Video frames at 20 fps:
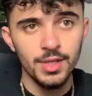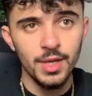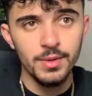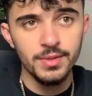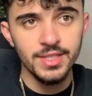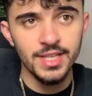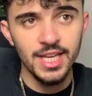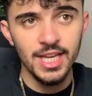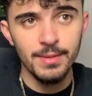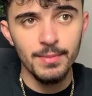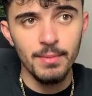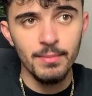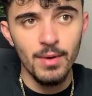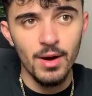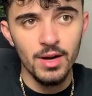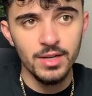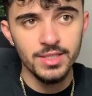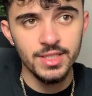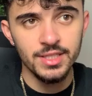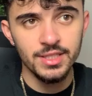No team,
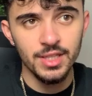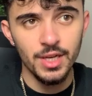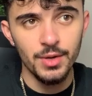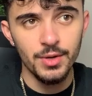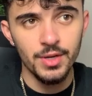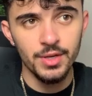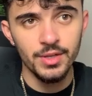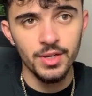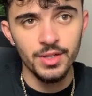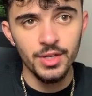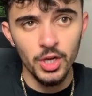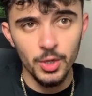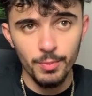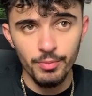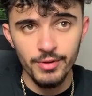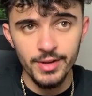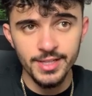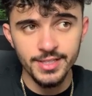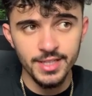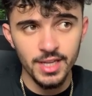marketing token, no
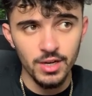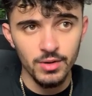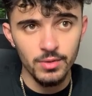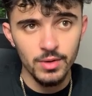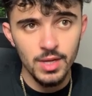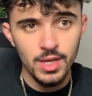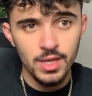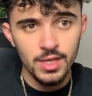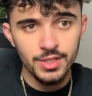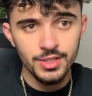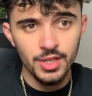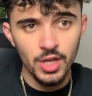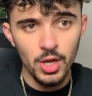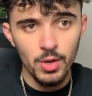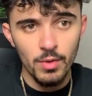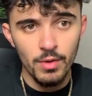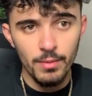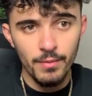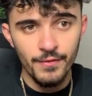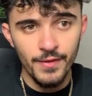pre-sale.
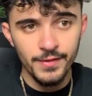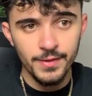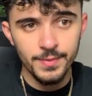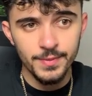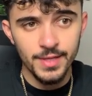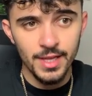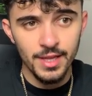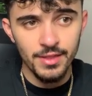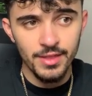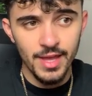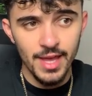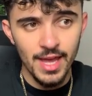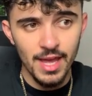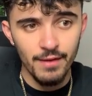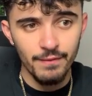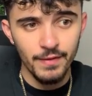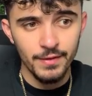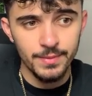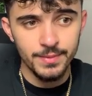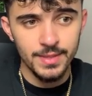So 50%
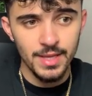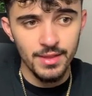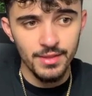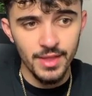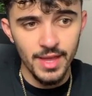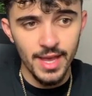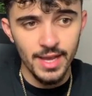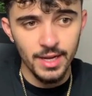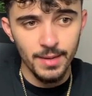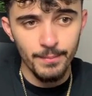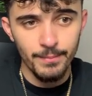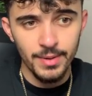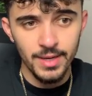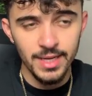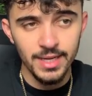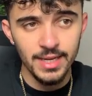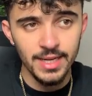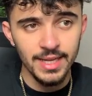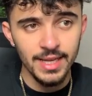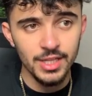there, 50% there,
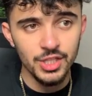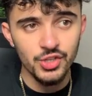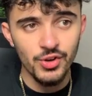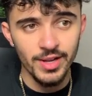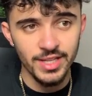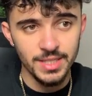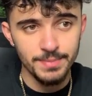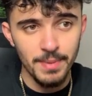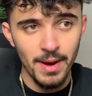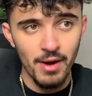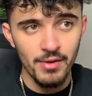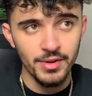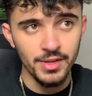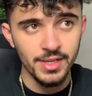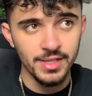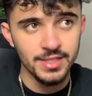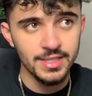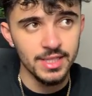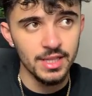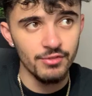completely transparent. You
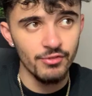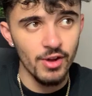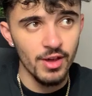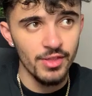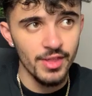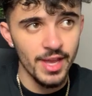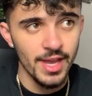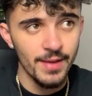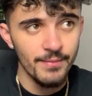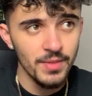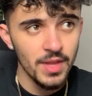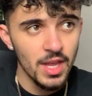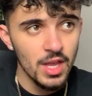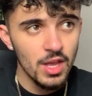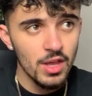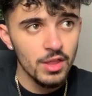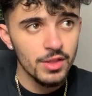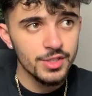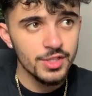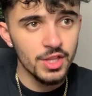can see that right there.
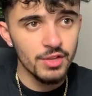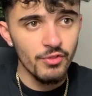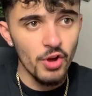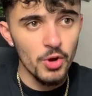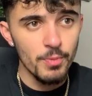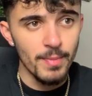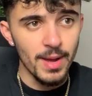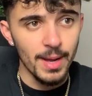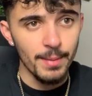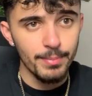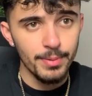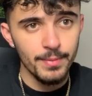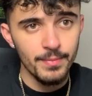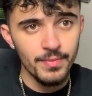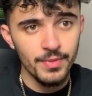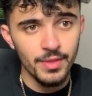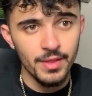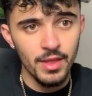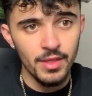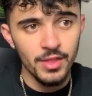So the
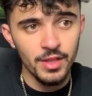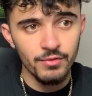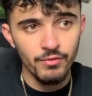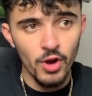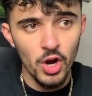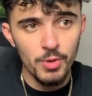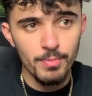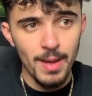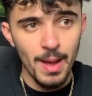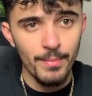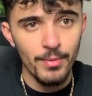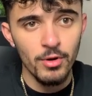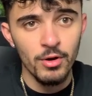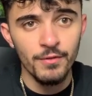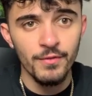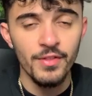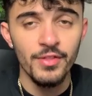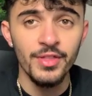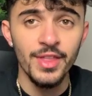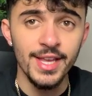roadmap
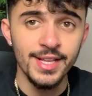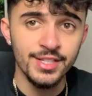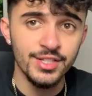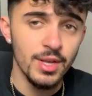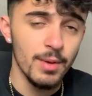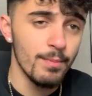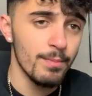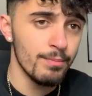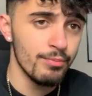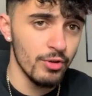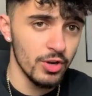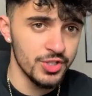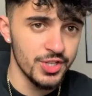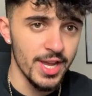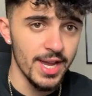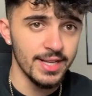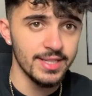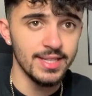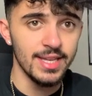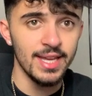of this
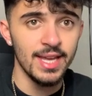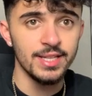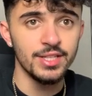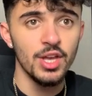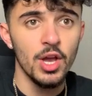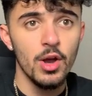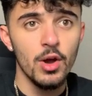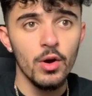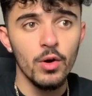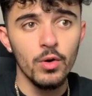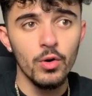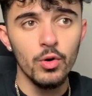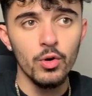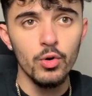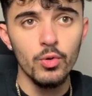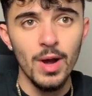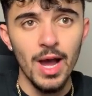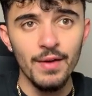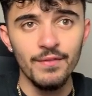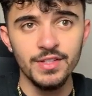project is
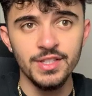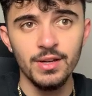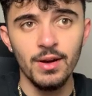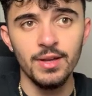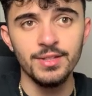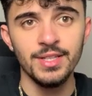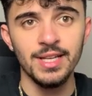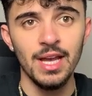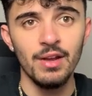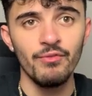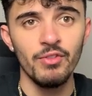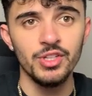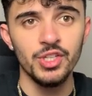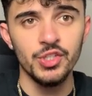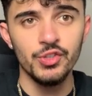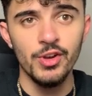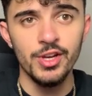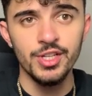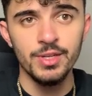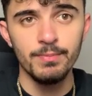all advertising and
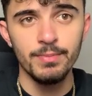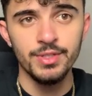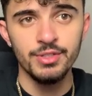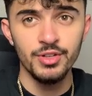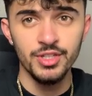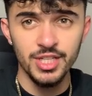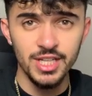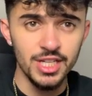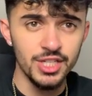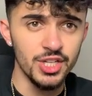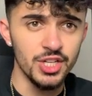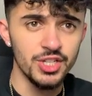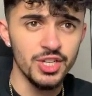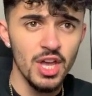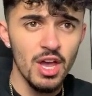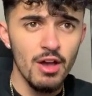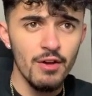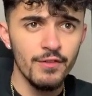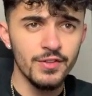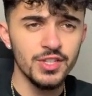registration procedures
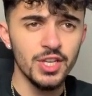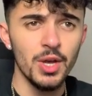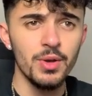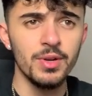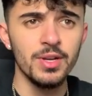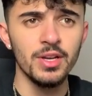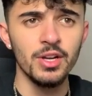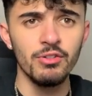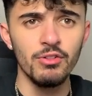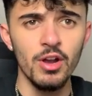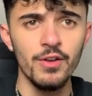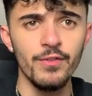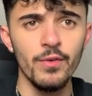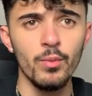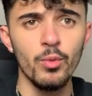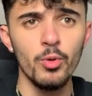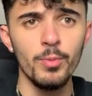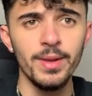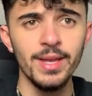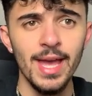for token growth
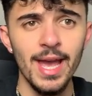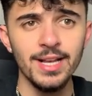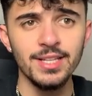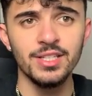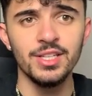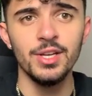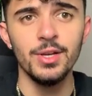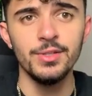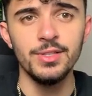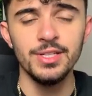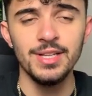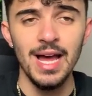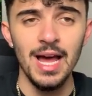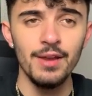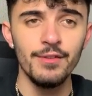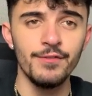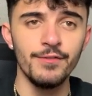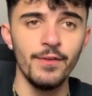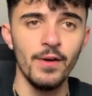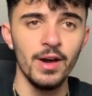will be executed
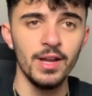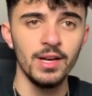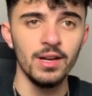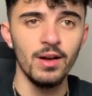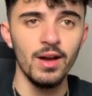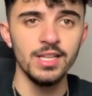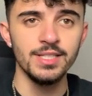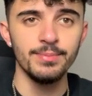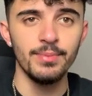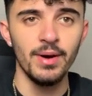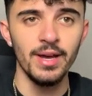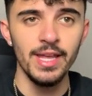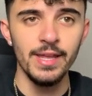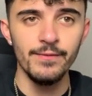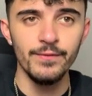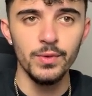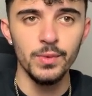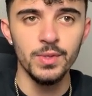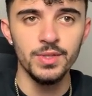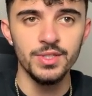and finalized by
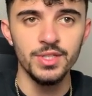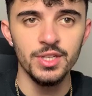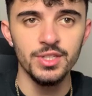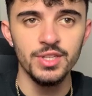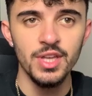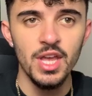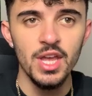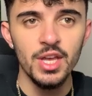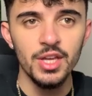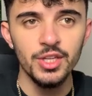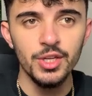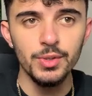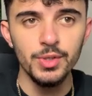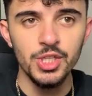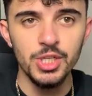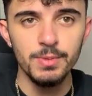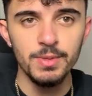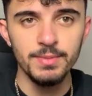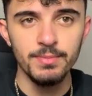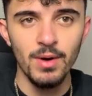influencers,
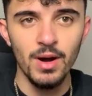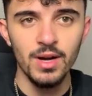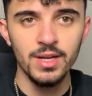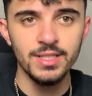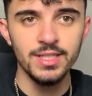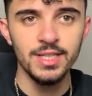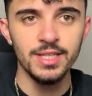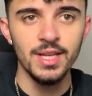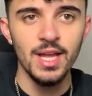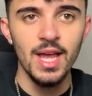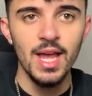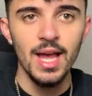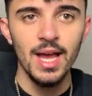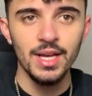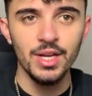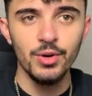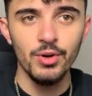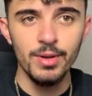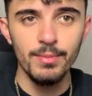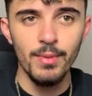YouTubers marketing,
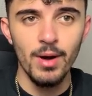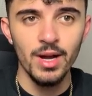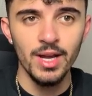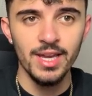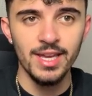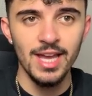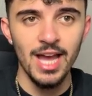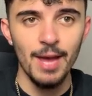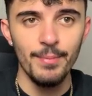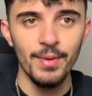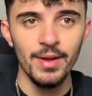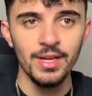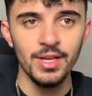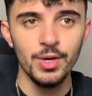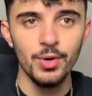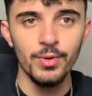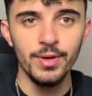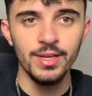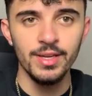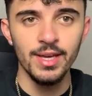CoinMarketCap and
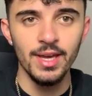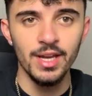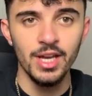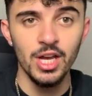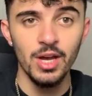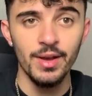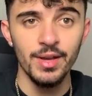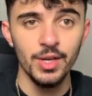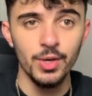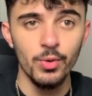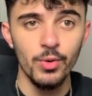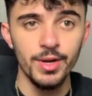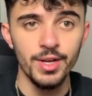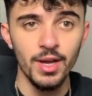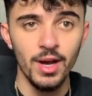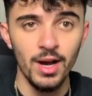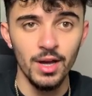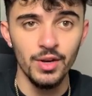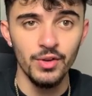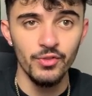CoinGecko and
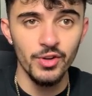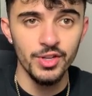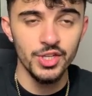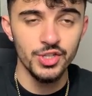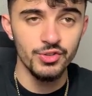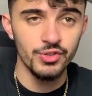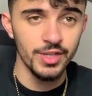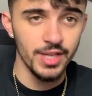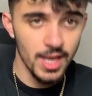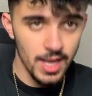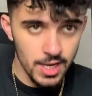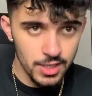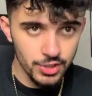CoinHunt registry.